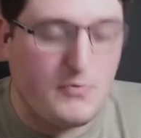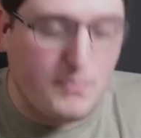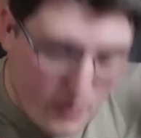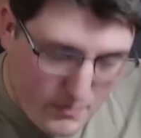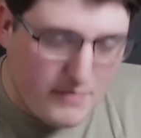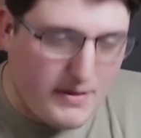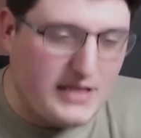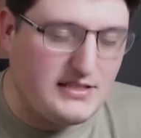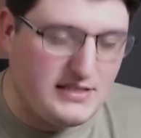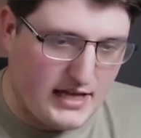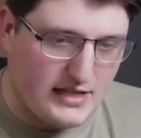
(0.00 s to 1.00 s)
it would probably
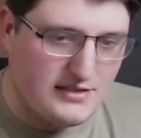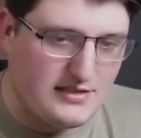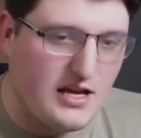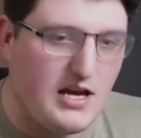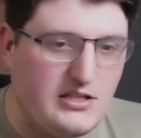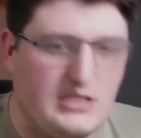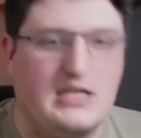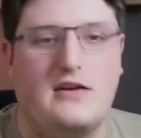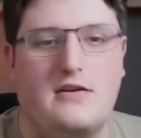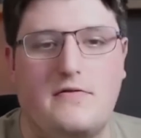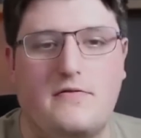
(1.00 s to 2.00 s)
make sense to
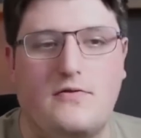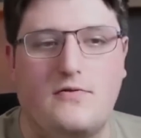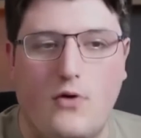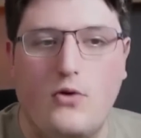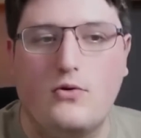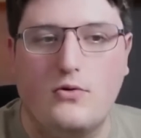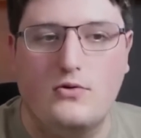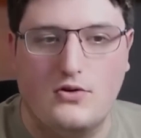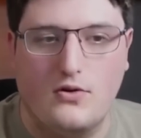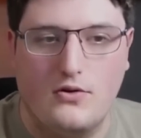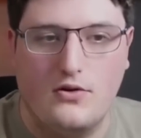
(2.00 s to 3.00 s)
give
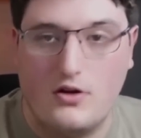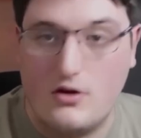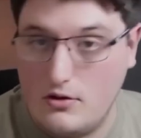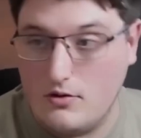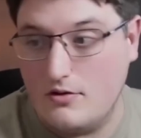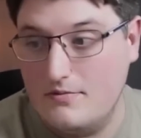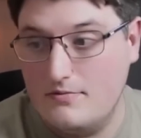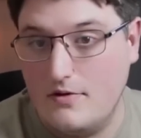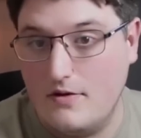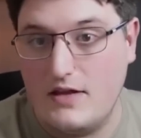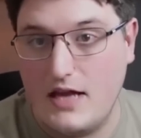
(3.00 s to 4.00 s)
Rogel Dawn the claw
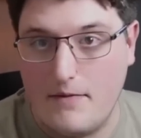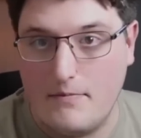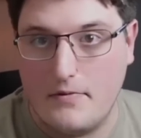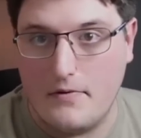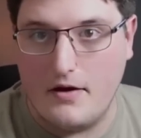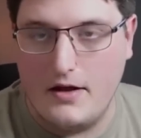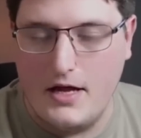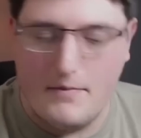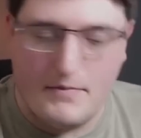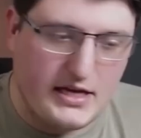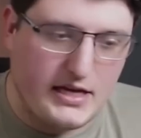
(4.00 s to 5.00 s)
of the Emperor,
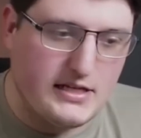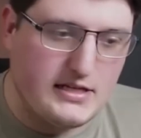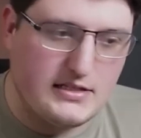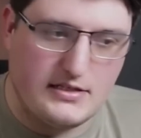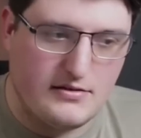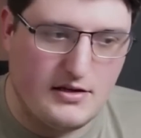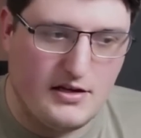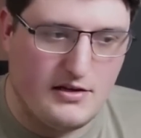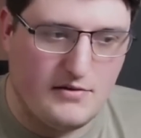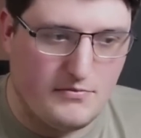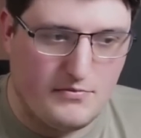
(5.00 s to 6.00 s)
because
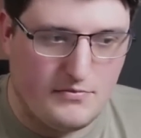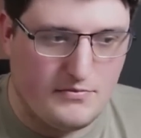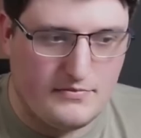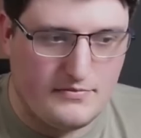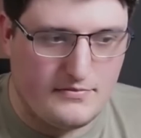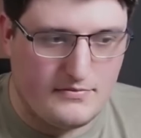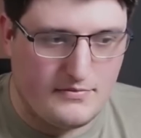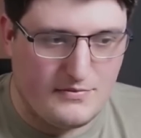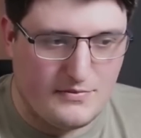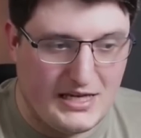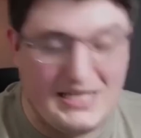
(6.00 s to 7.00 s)

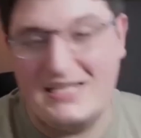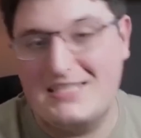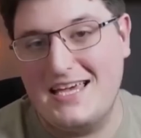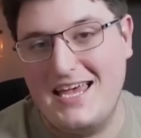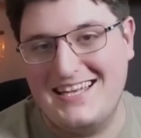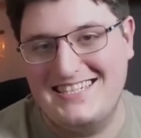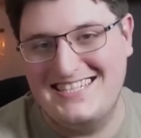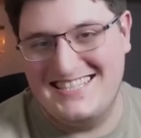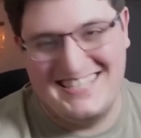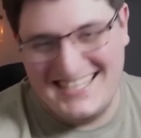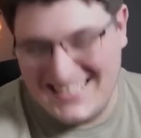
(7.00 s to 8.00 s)
he needs a hand.
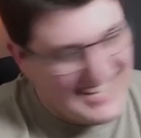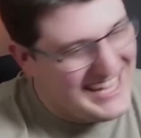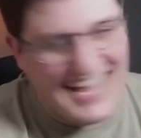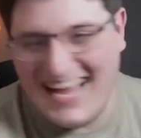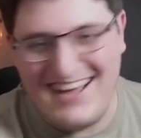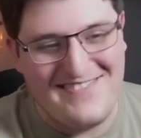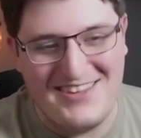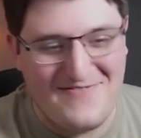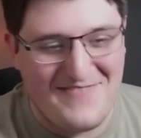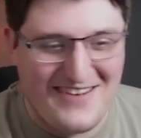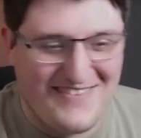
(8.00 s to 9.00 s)
I have
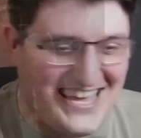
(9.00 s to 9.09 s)
no better